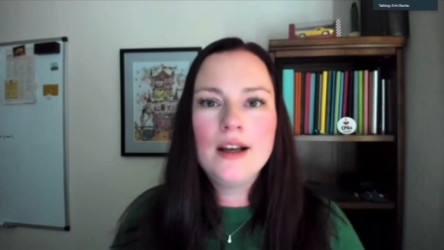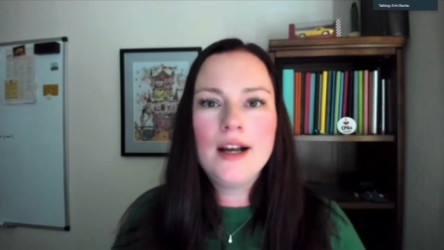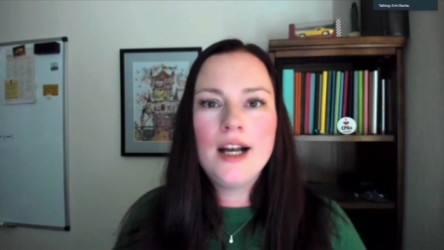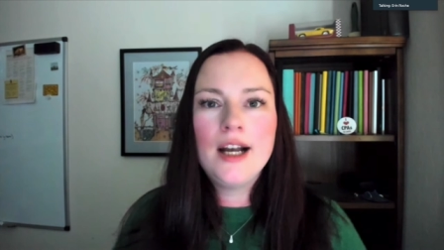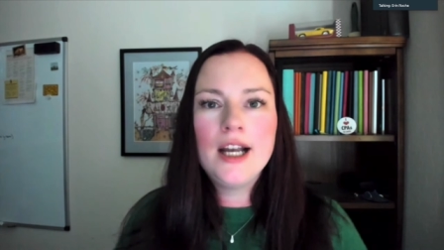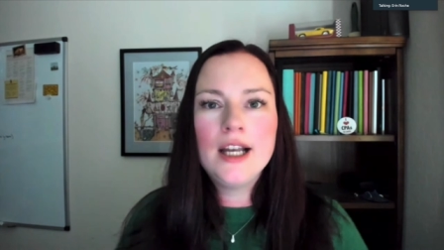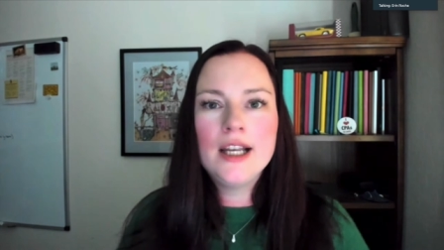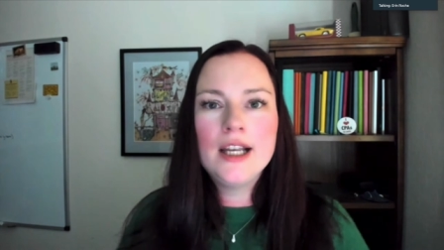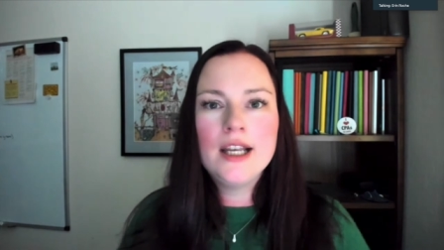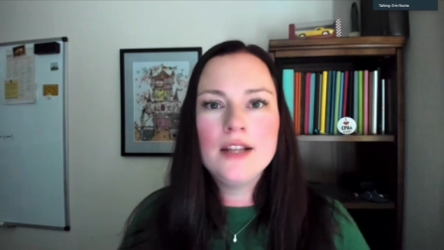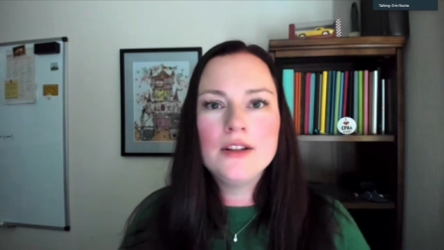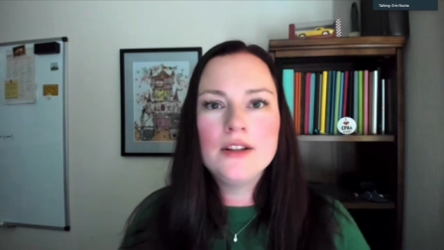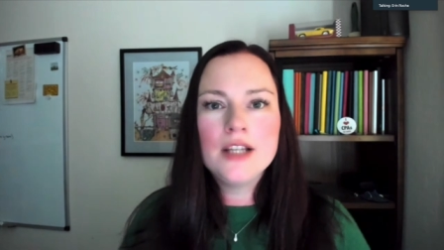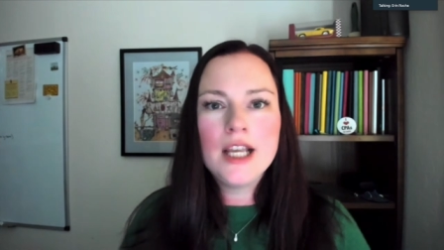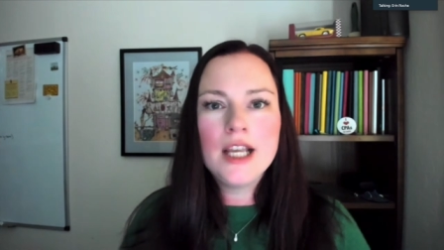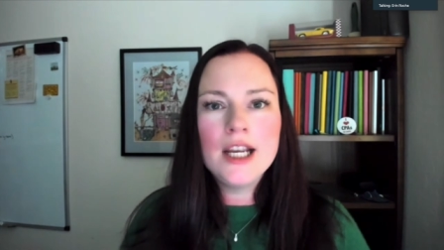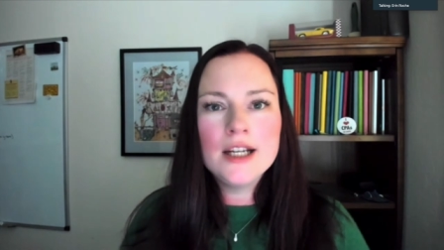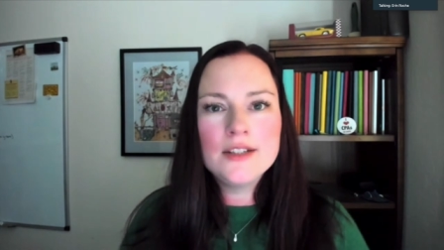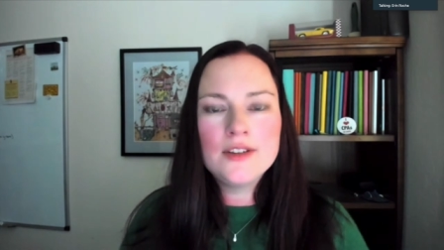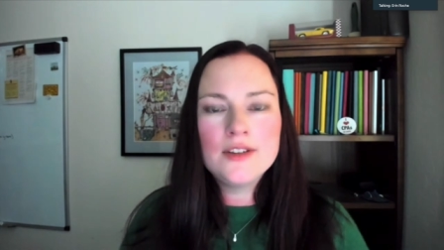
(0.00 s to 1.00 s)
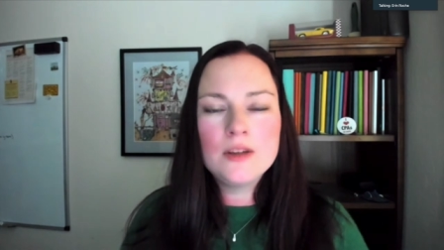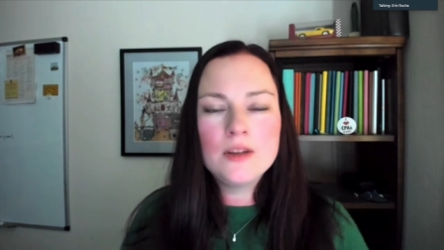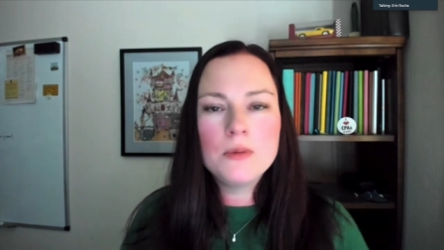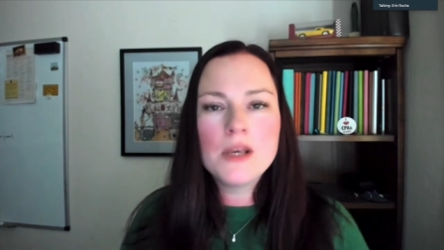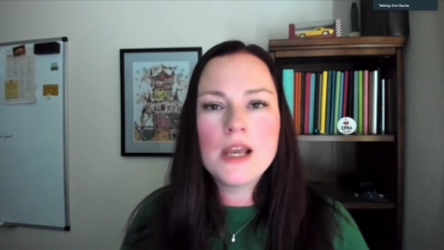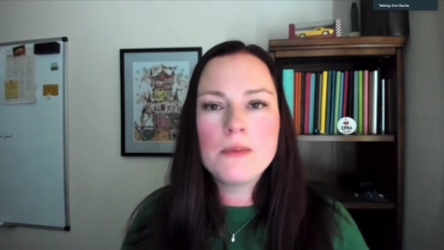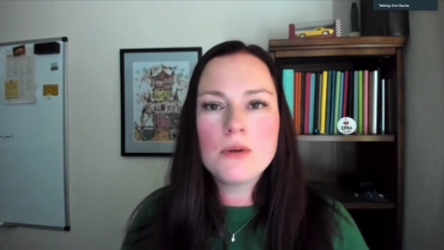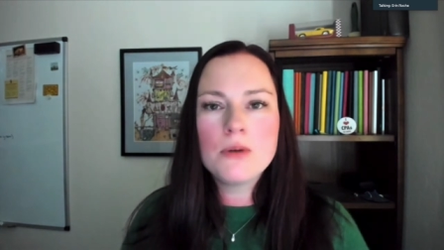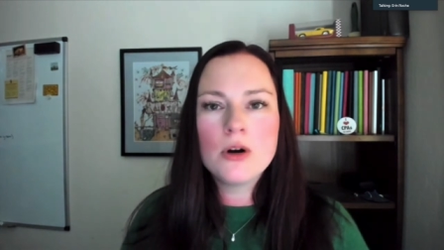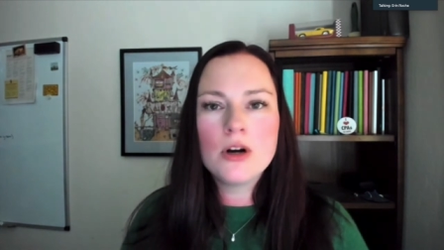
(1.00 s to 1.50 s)
And the
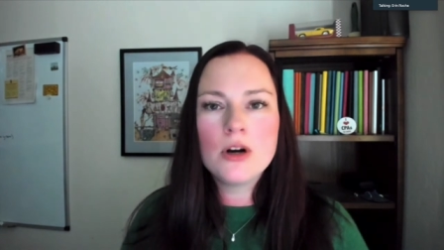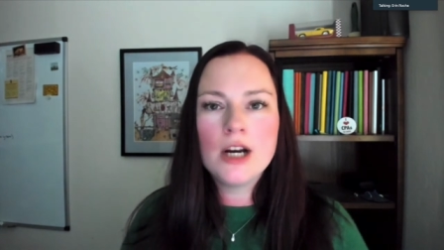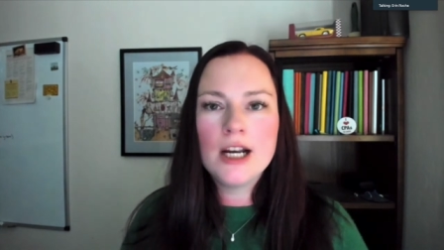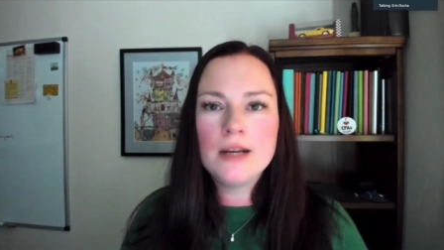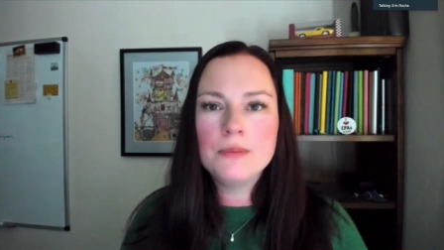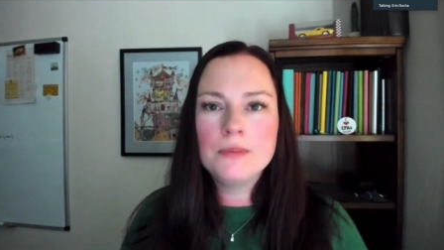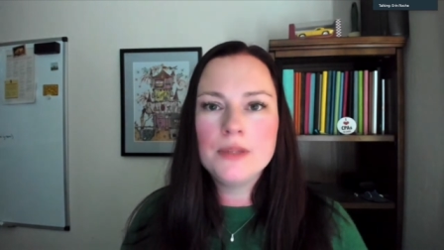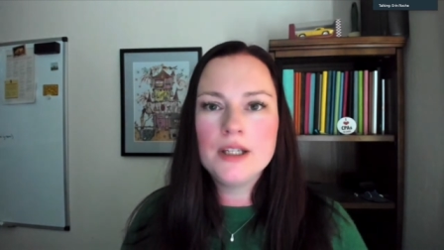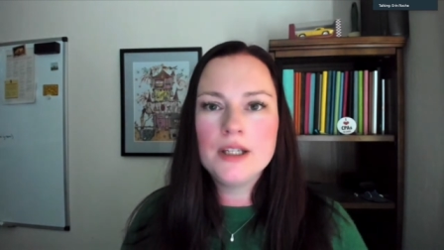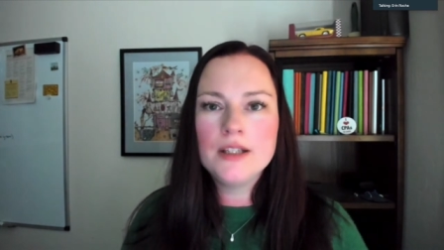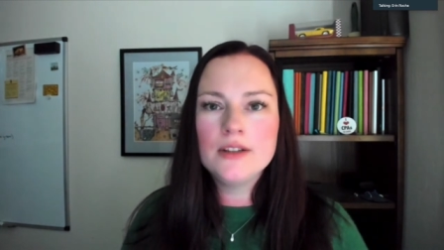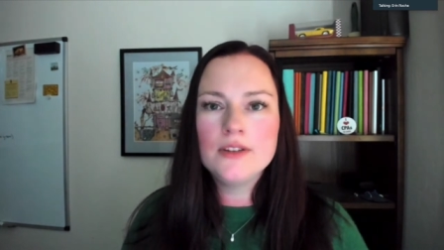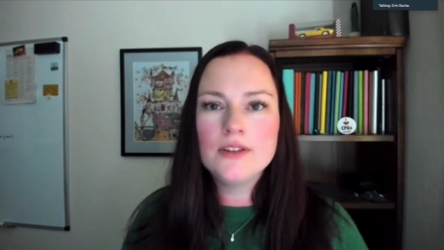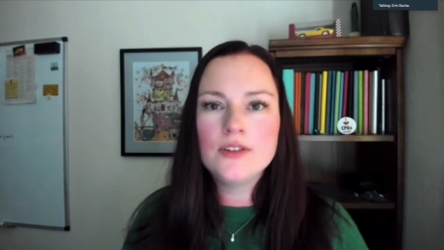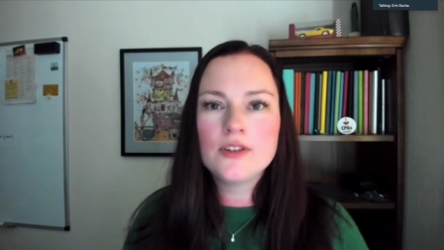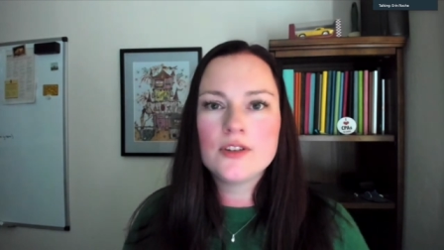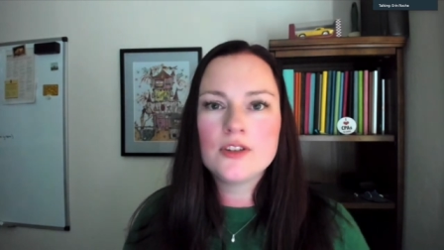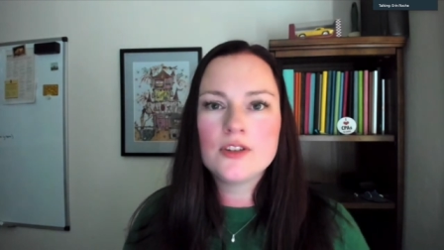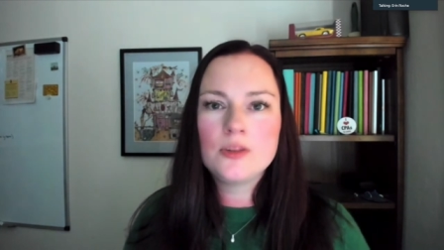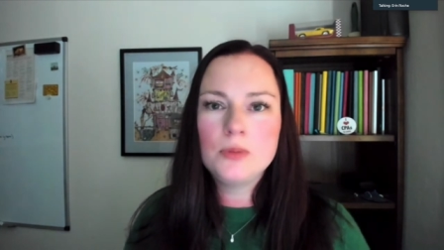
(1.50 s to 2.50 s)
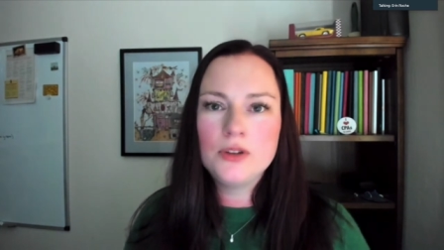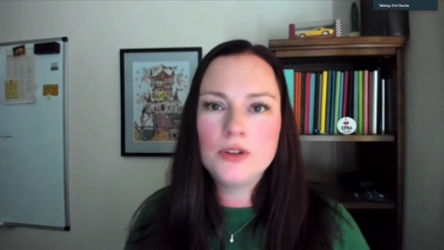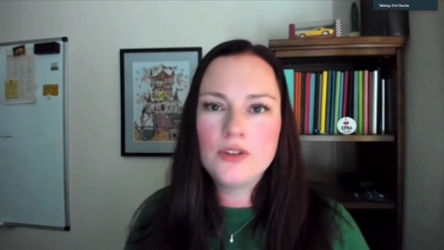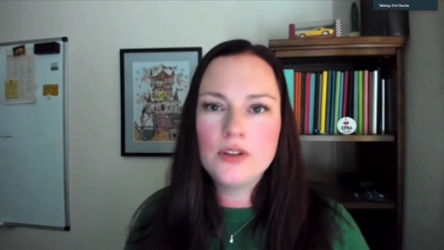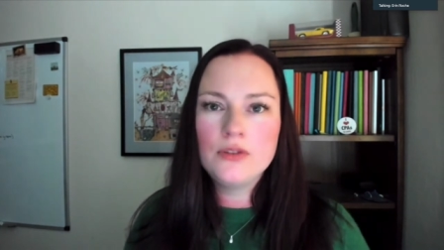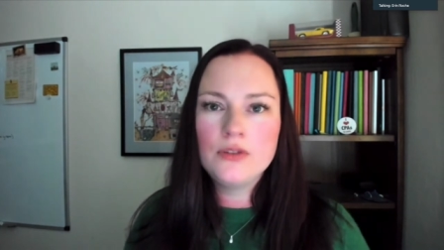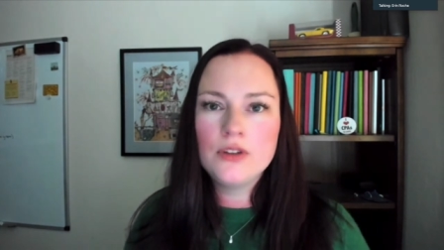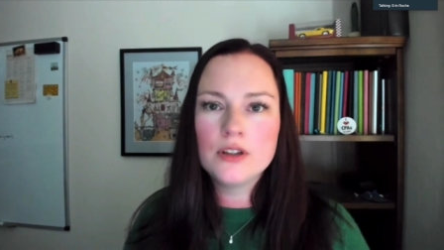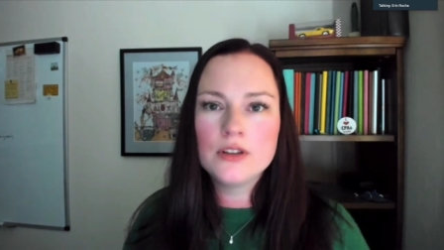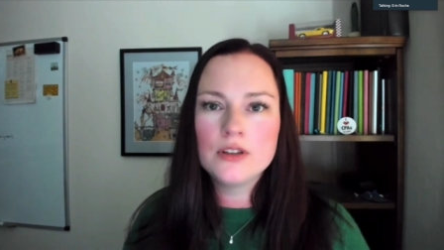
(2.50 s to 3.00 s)
AICPA program is
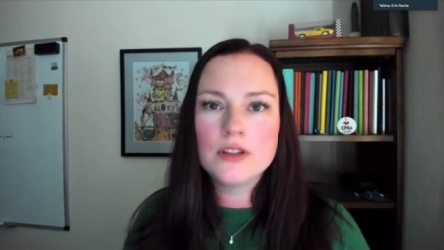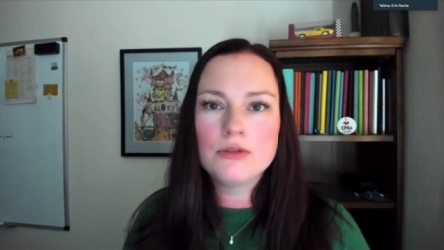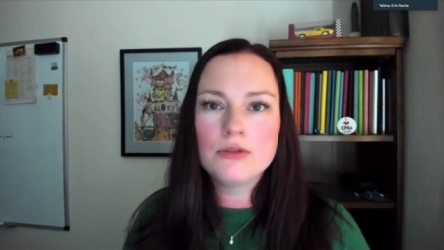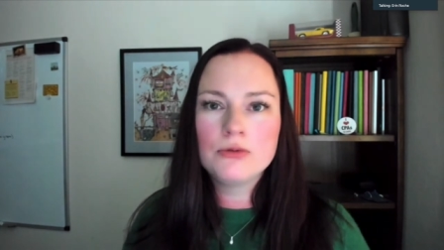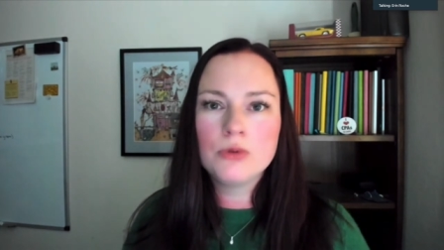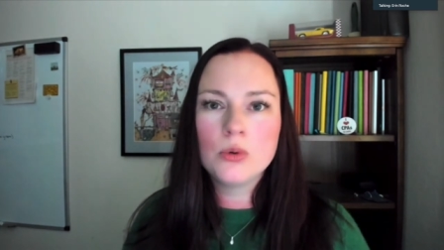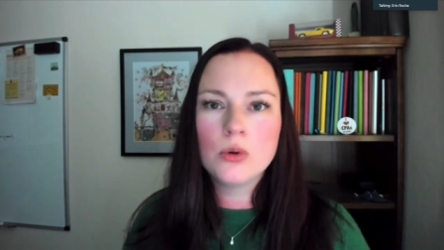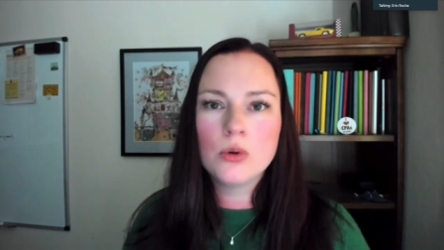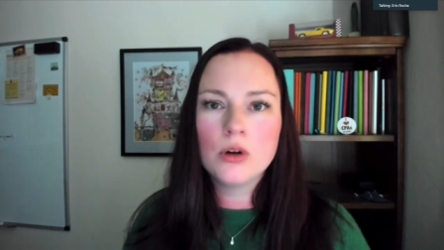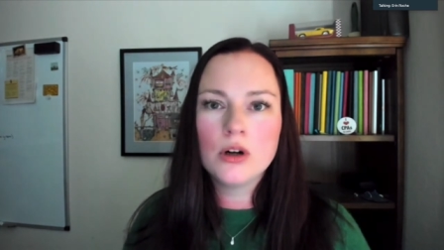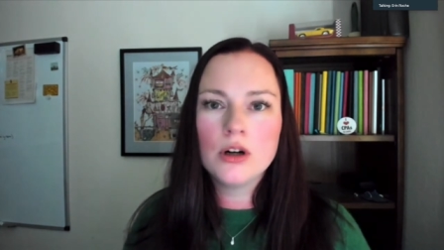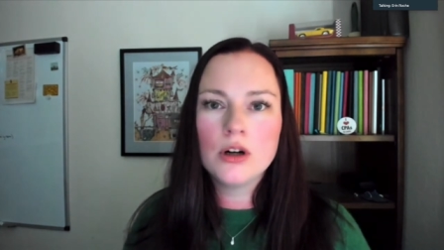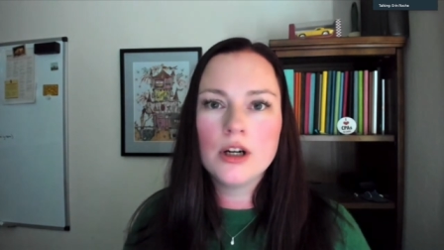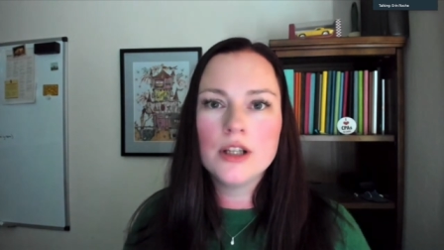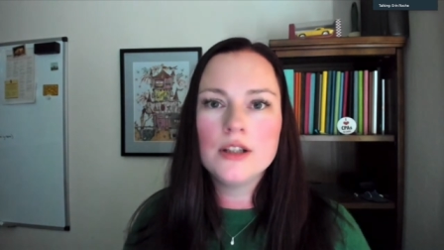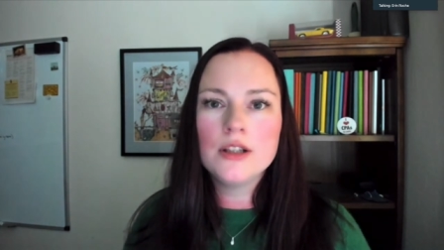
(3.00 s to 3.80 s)
specifically for